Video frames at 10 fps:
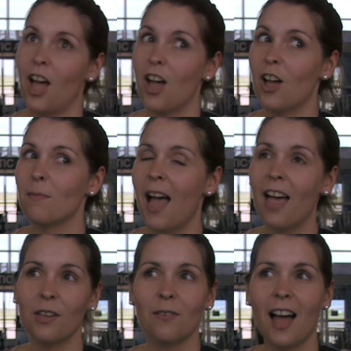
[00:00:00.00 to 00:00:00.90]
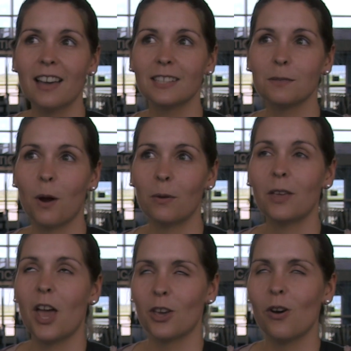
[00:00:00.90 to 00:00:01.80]
um, Halifax,
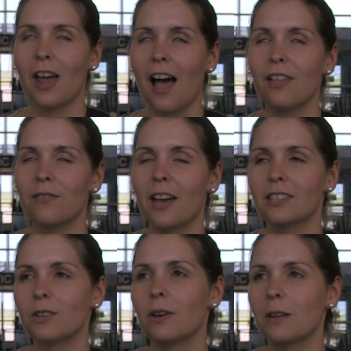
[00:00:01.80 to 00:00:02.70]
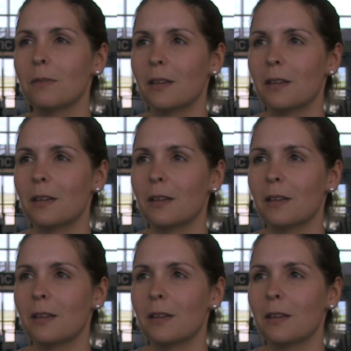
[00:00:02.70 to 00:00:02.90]
probably. I go to Halifax quite a